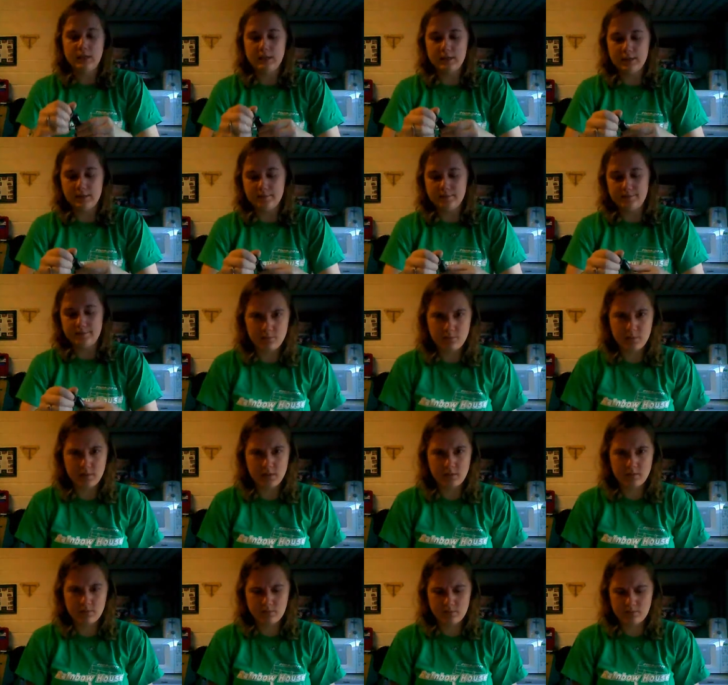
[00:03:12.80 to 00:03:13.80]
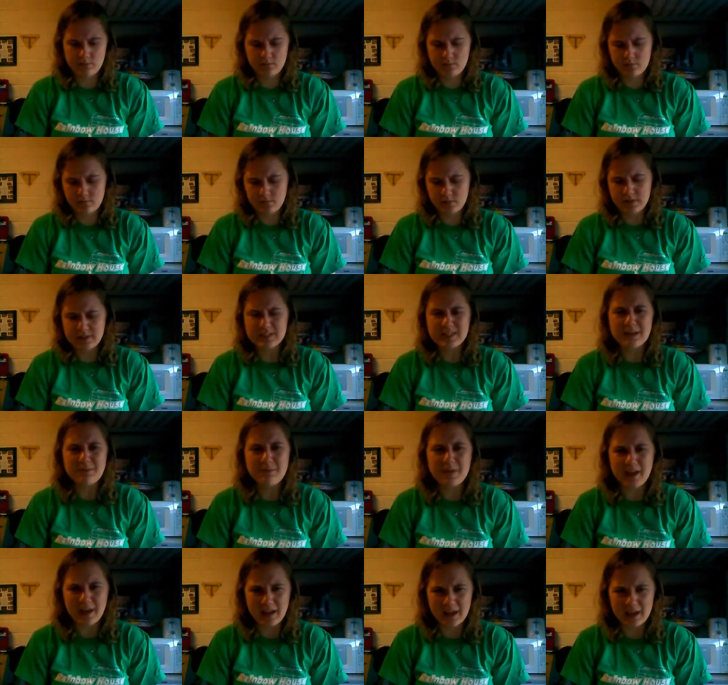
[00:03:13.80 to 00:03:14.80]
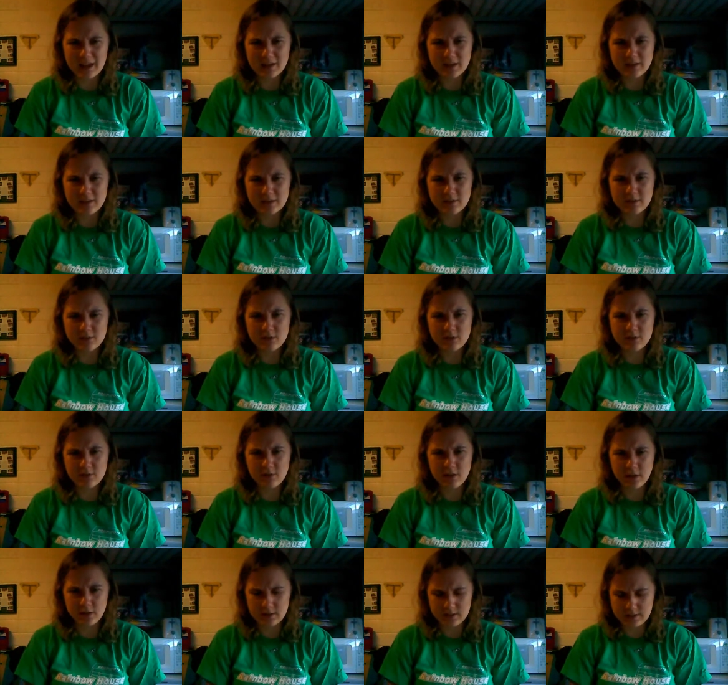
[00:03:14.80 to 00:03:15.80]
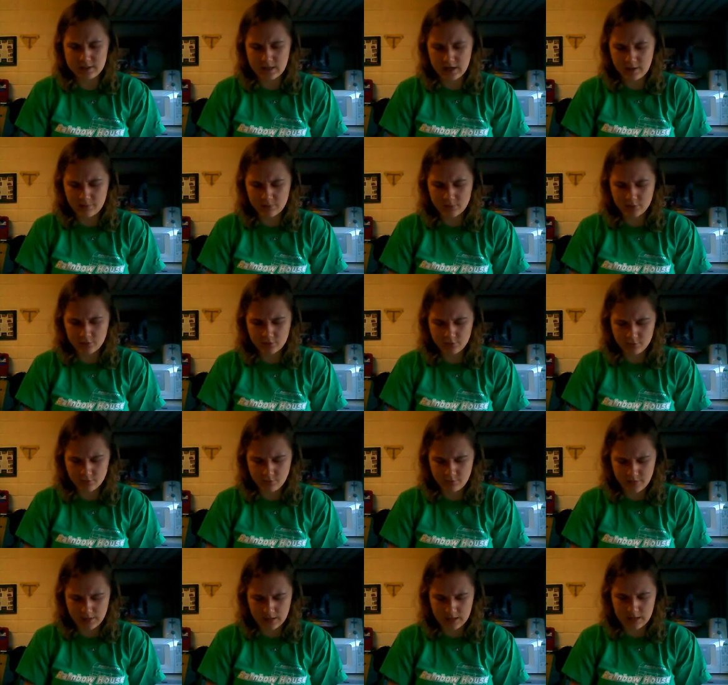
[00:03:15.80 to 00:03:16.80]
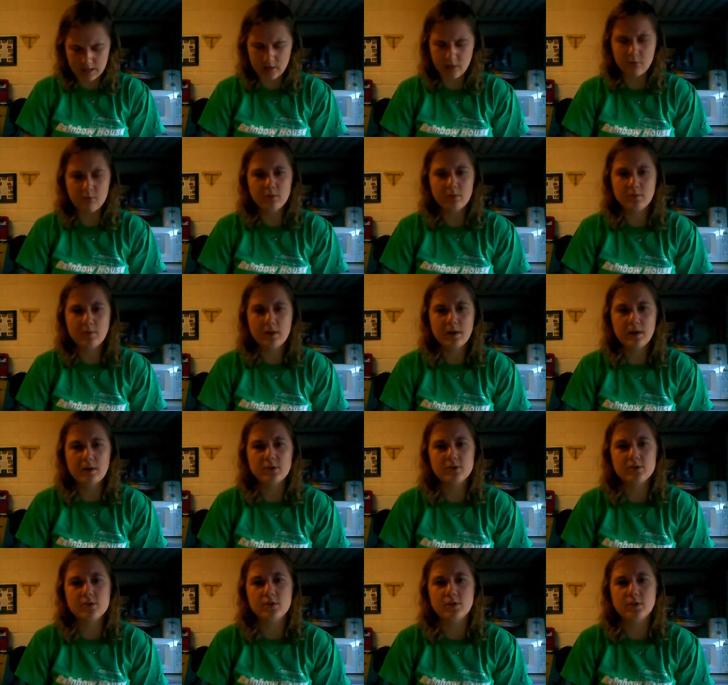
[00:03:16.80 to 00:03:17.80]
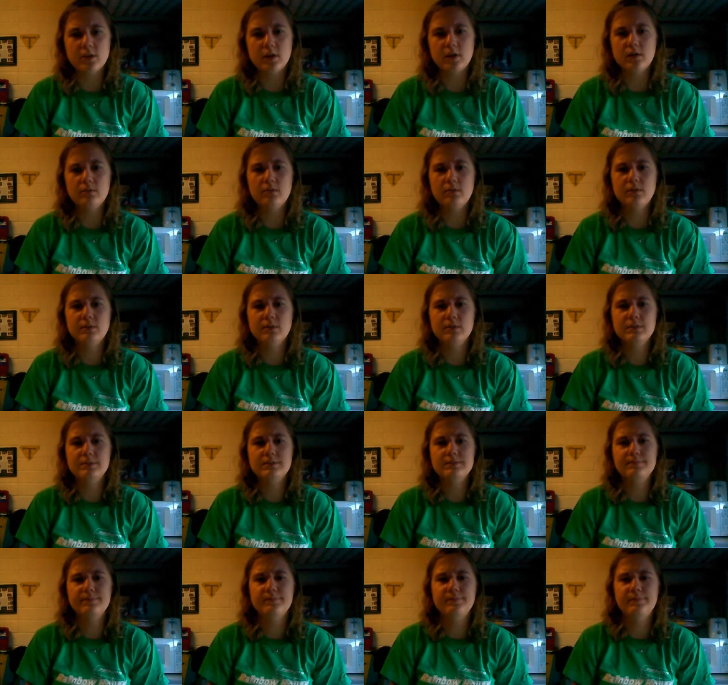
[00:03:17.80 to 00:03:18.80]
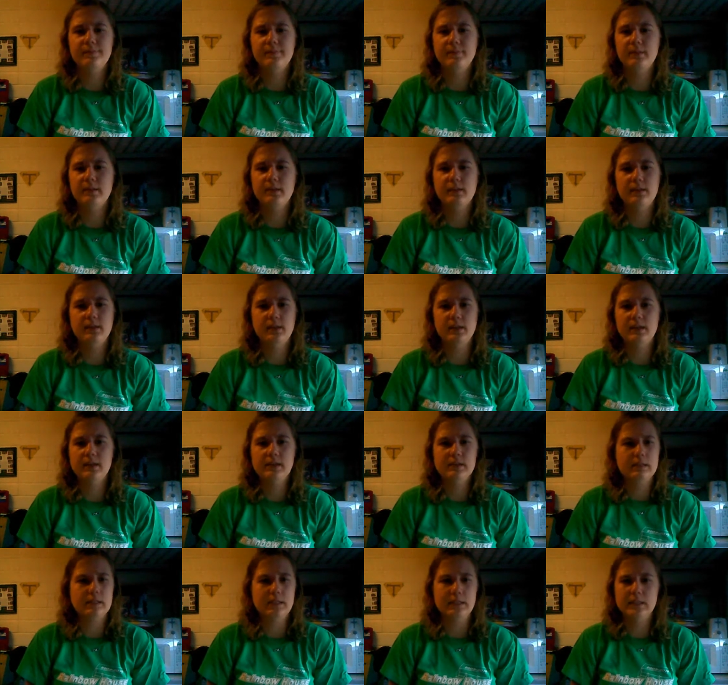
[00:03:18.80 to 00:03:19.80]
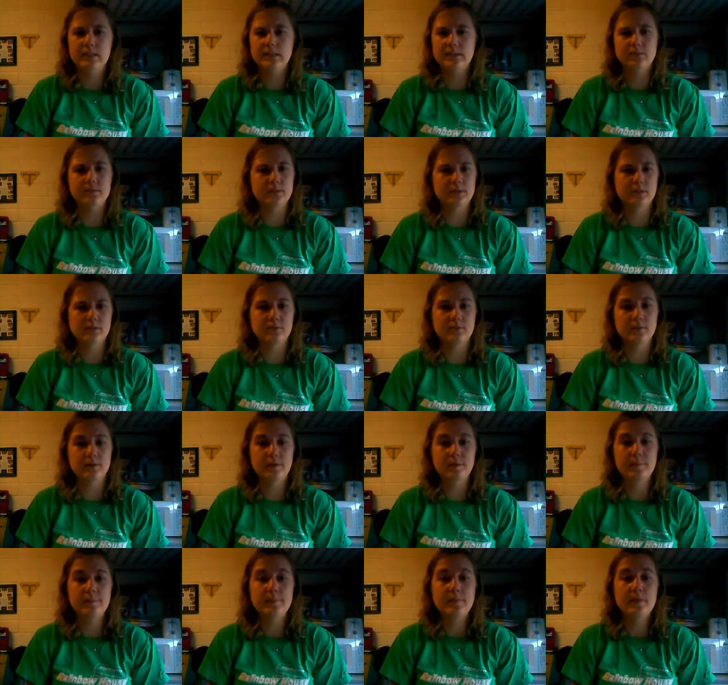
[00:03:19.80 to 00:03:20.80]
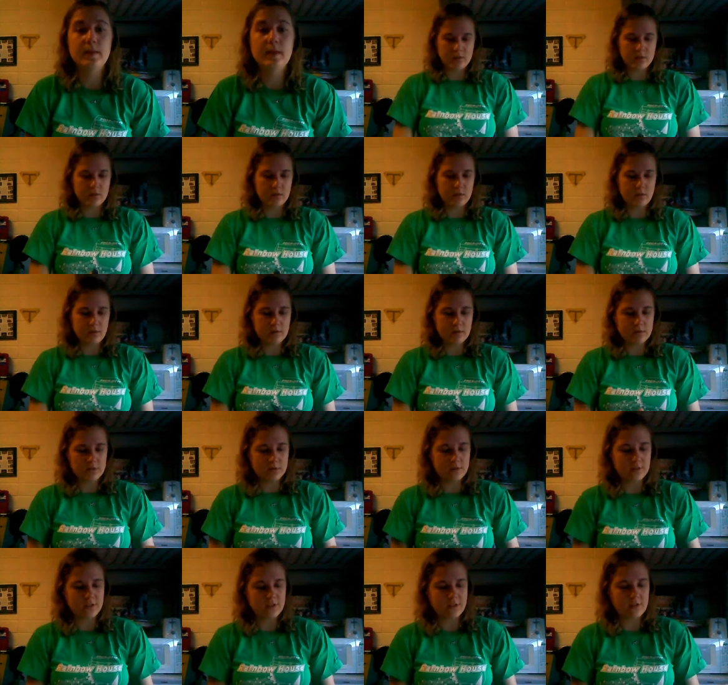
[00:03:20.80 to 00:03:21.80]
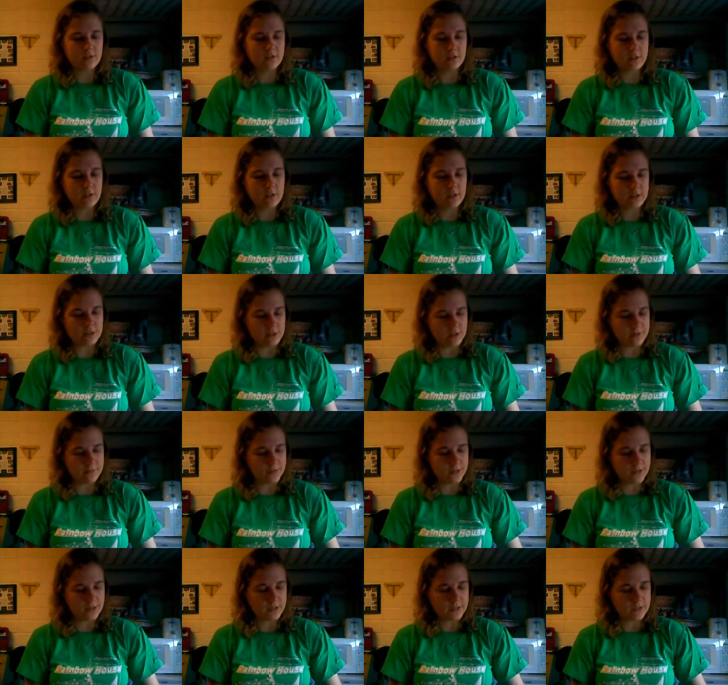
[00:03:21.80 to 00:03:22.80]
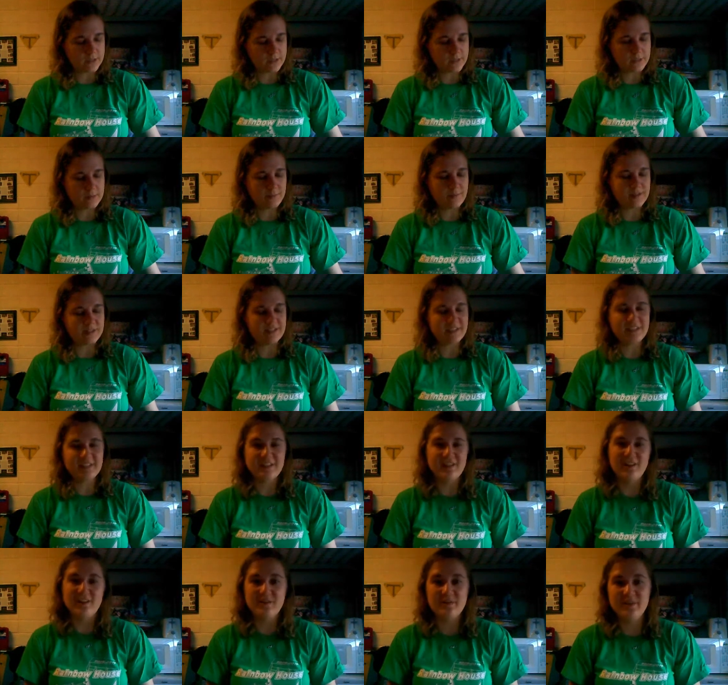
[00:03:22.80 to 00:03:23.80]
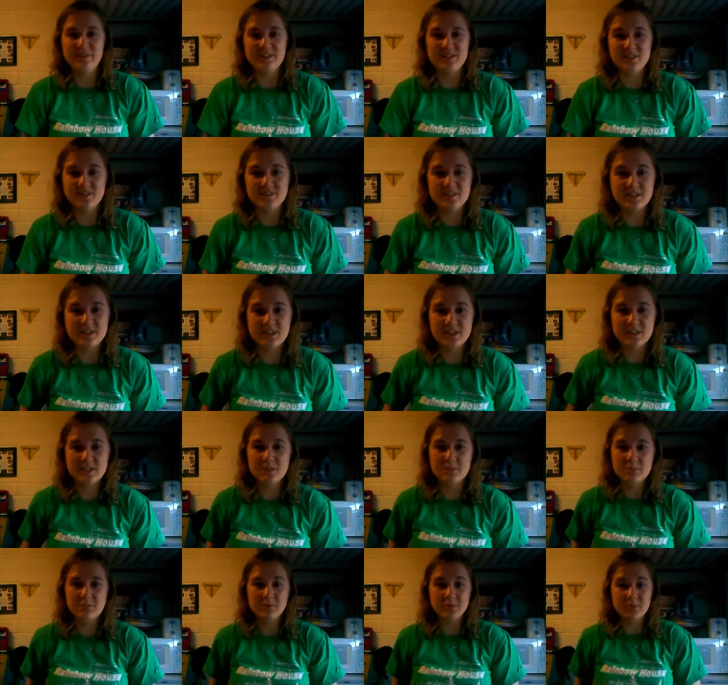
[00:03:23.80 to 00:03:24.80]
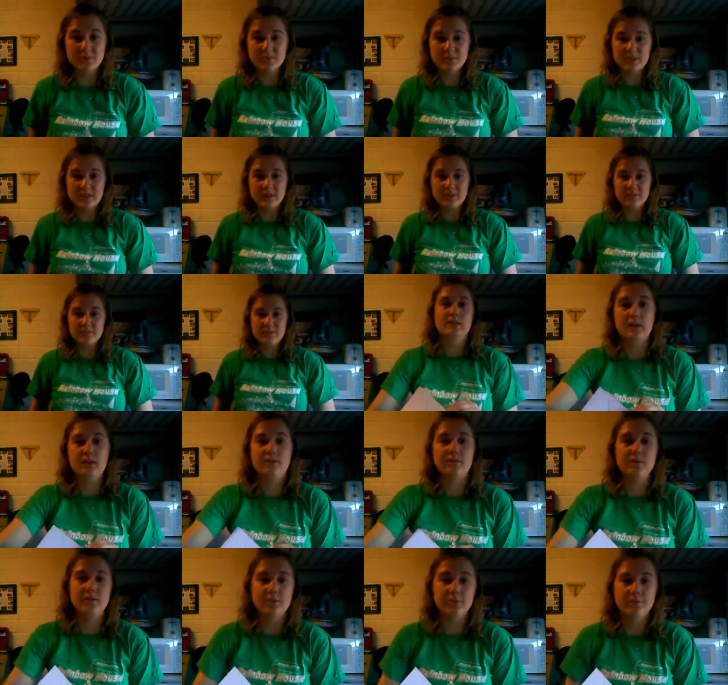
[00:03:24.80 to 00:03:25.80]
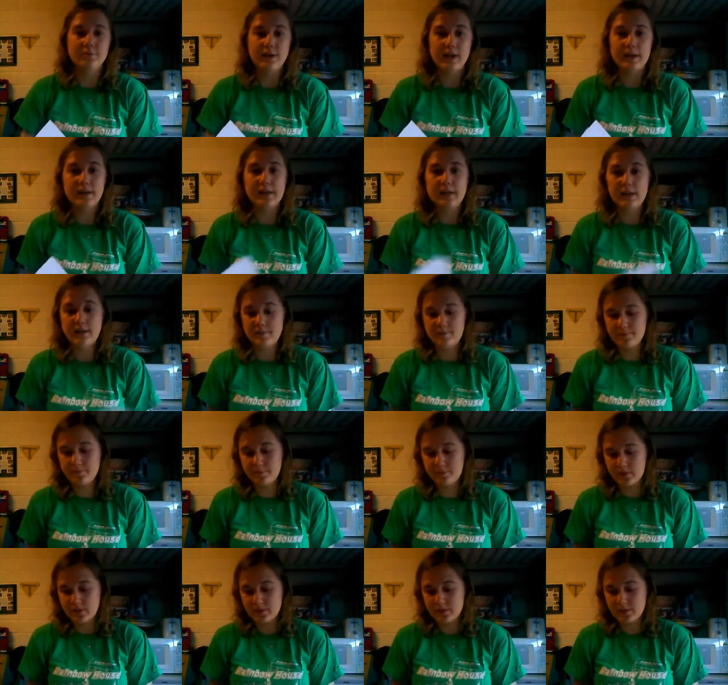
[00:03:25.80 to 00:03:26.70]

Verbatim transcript: Um, but I stabbed my hand, like stabbed through my hand with one in junior high once. That wasn't fun. So this Euclidean geometry class, basically all we do is just prove stuff. Kind of nerve-wracking.